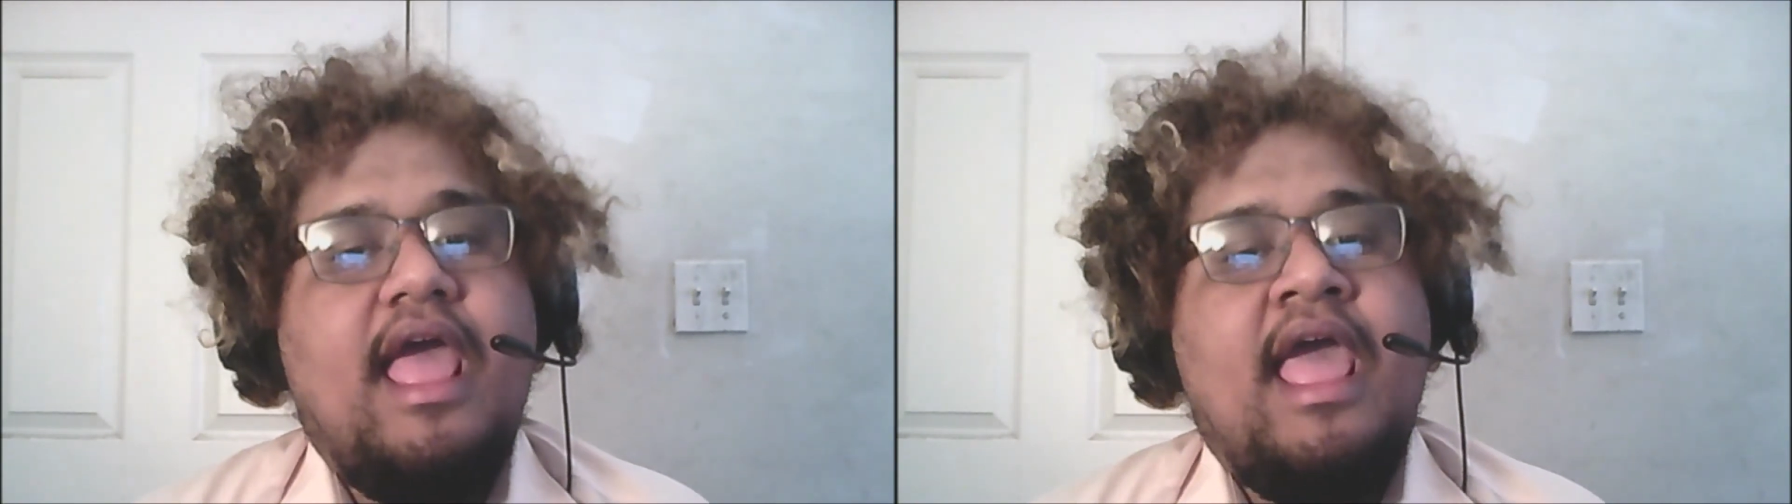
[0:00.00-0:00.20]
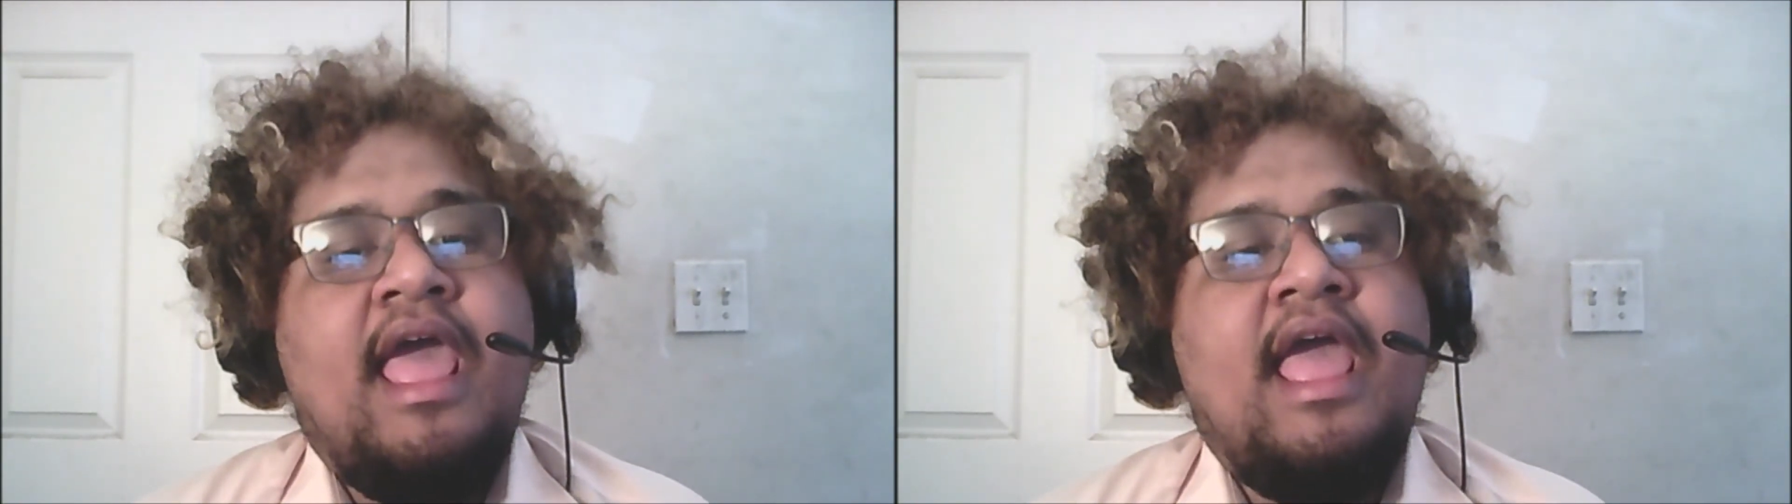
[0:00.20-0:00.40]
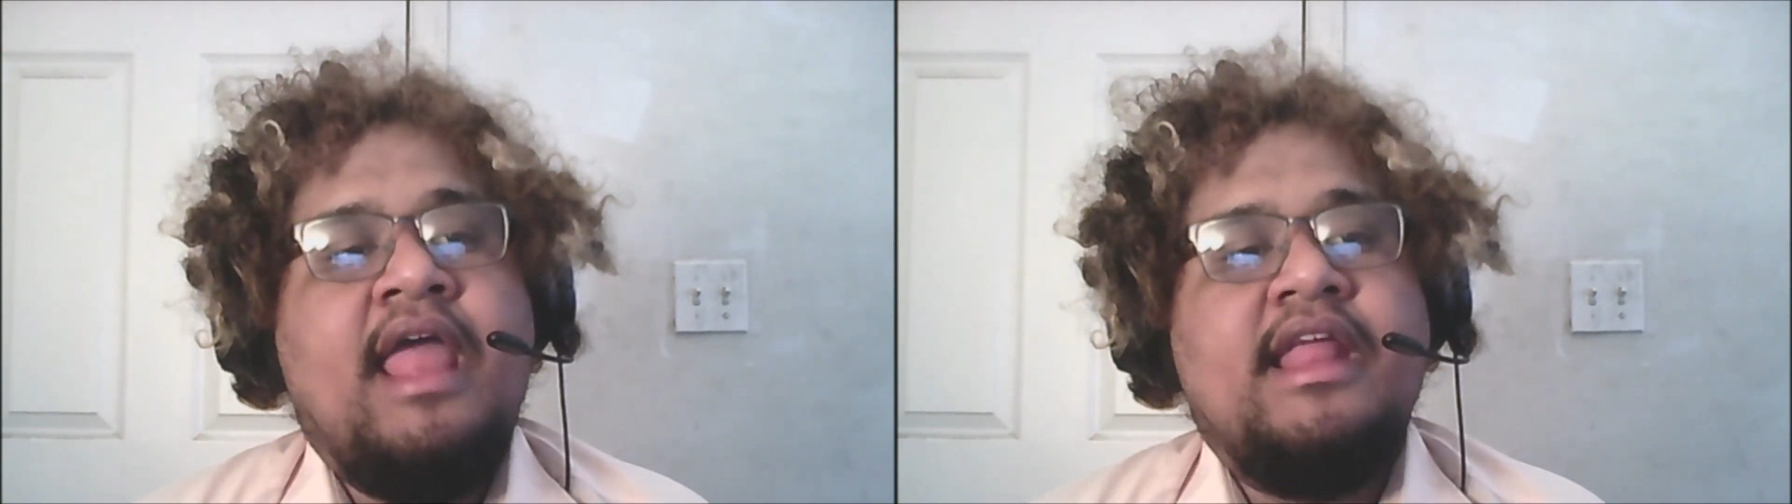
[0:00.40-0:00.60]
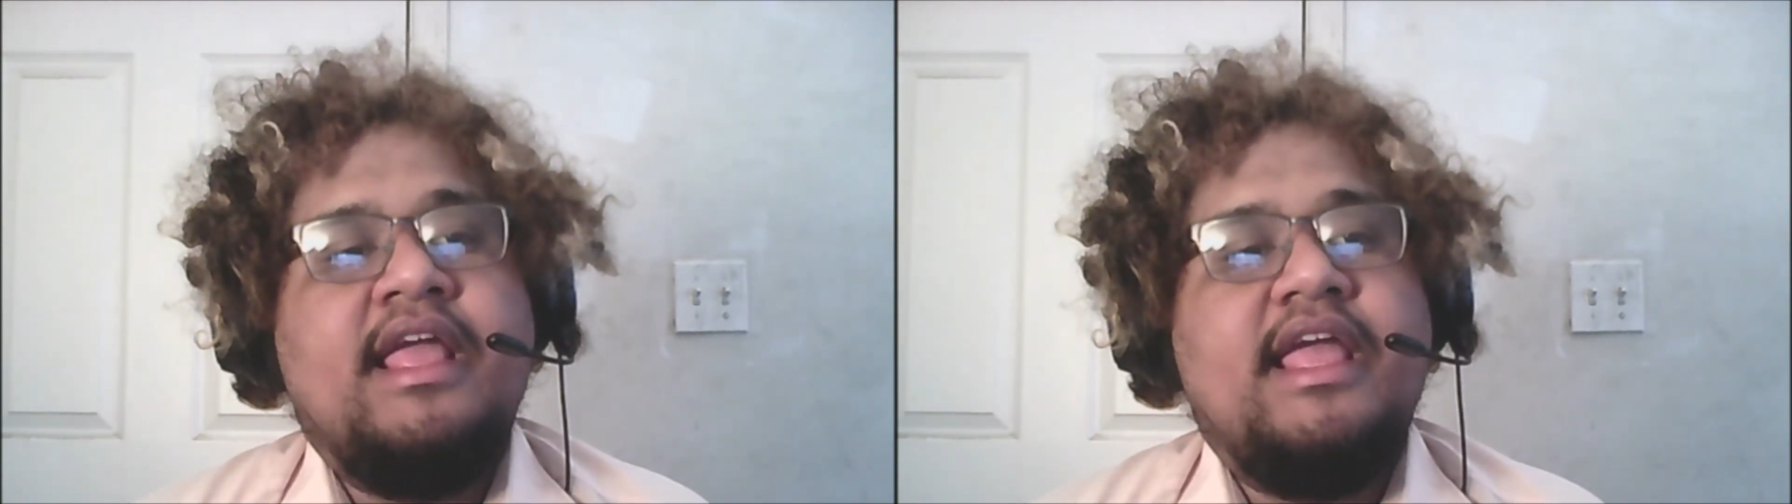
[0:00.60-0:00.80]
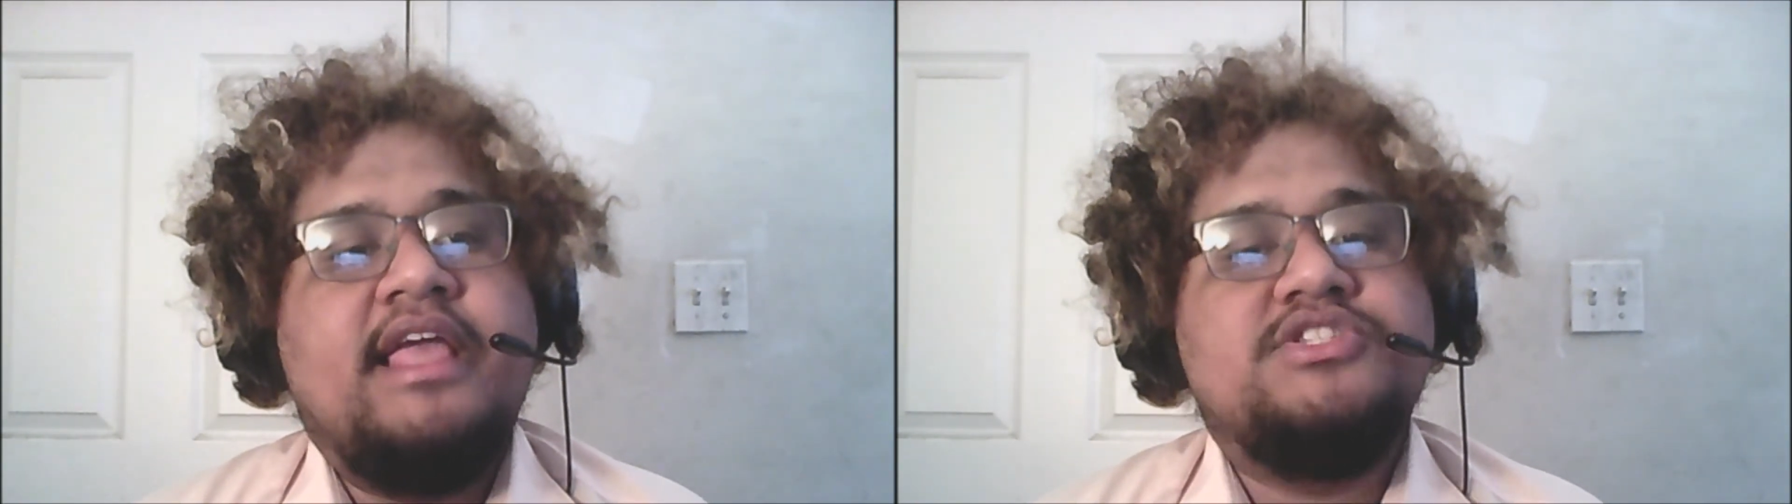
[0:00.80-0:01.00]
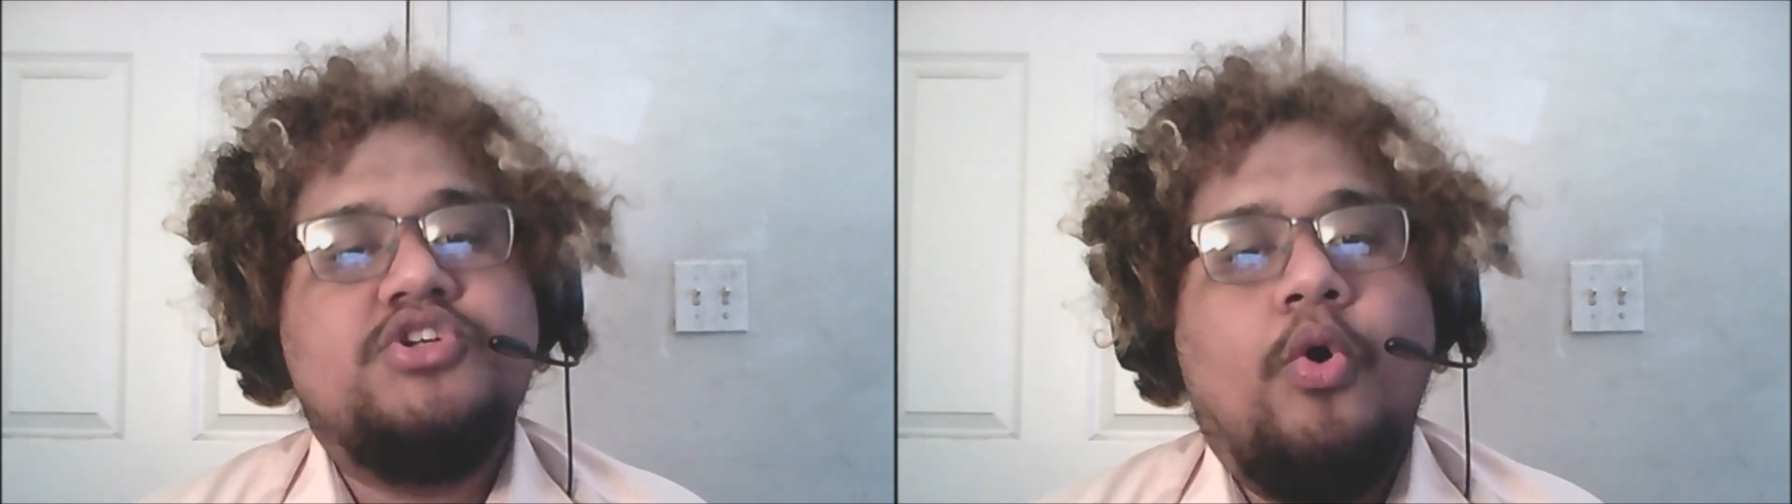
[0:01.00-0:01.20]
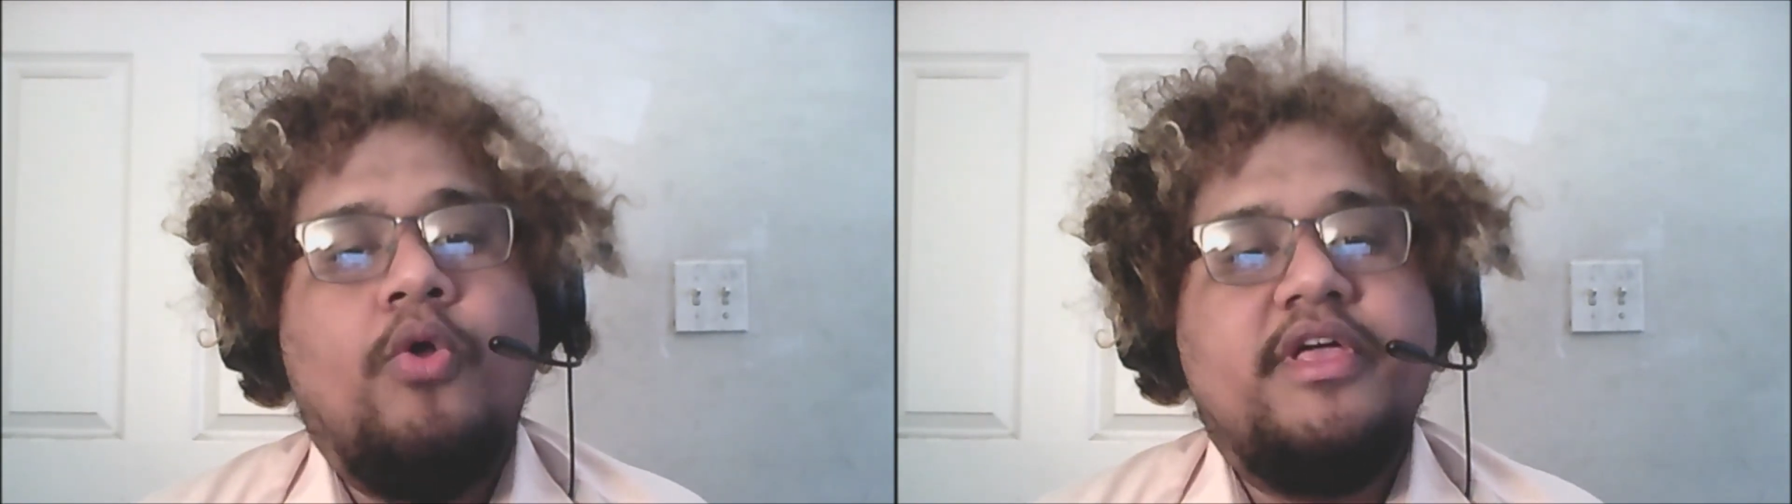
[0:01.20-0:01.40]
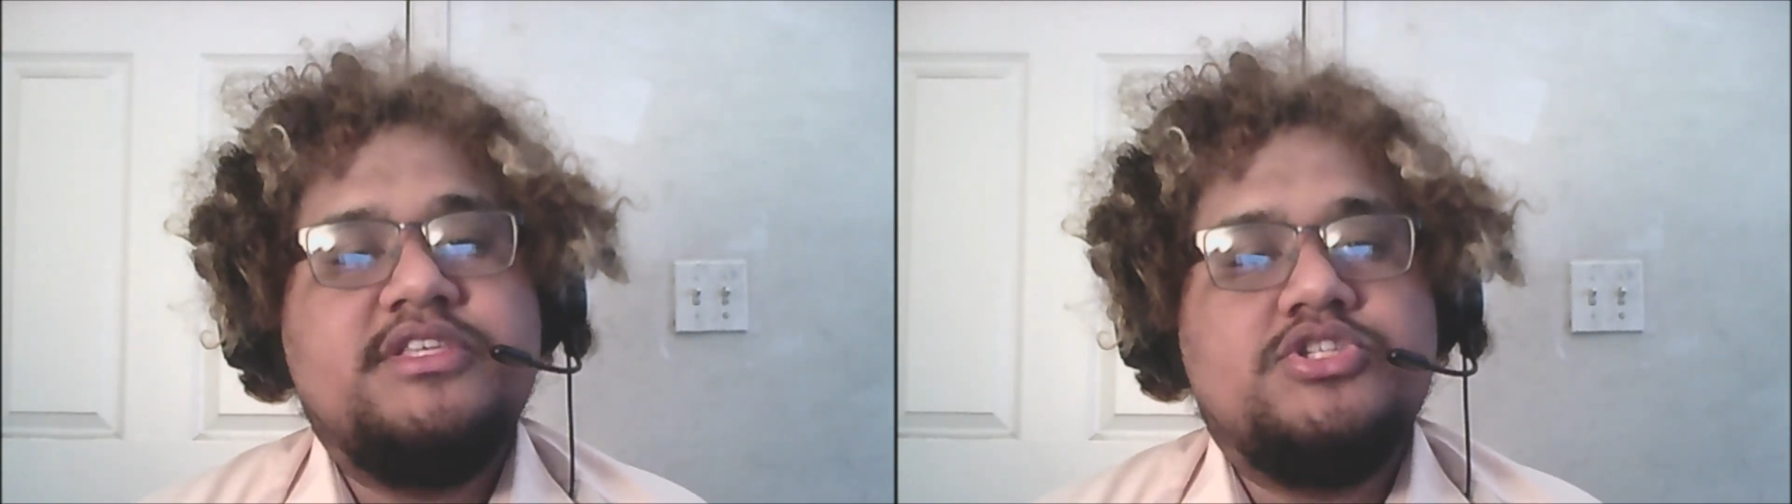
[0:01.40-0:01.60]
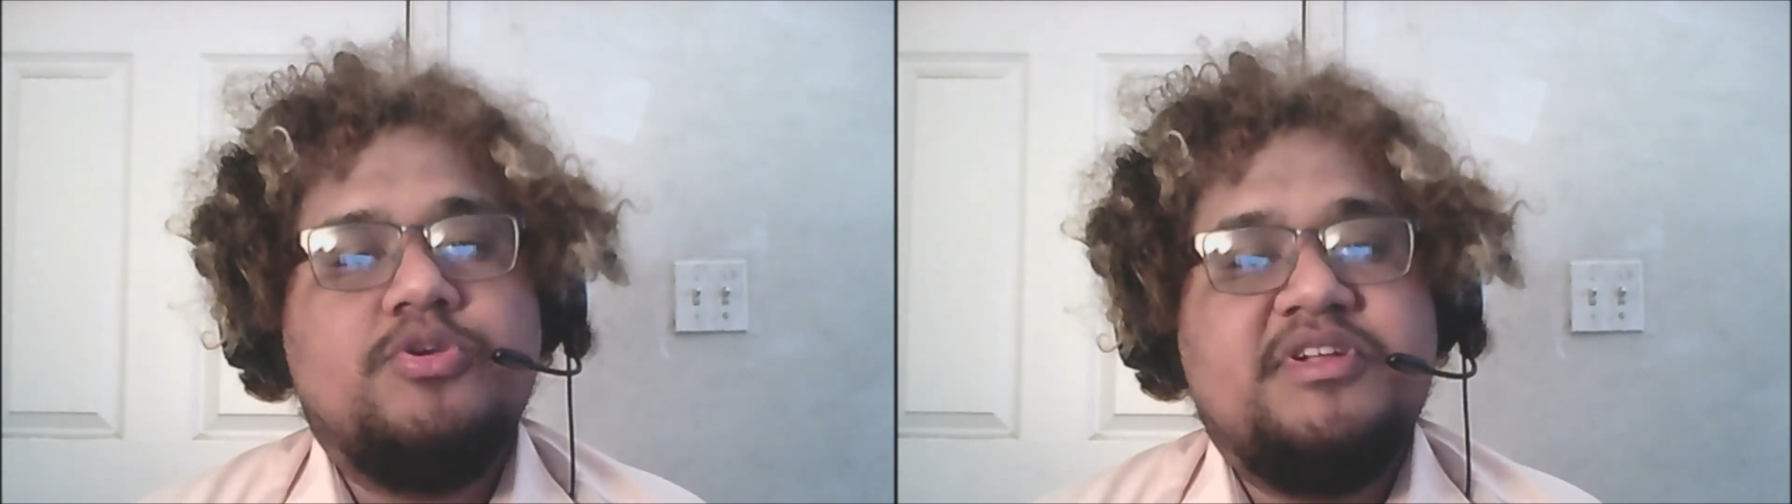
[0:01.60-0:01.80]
and his goal isn't so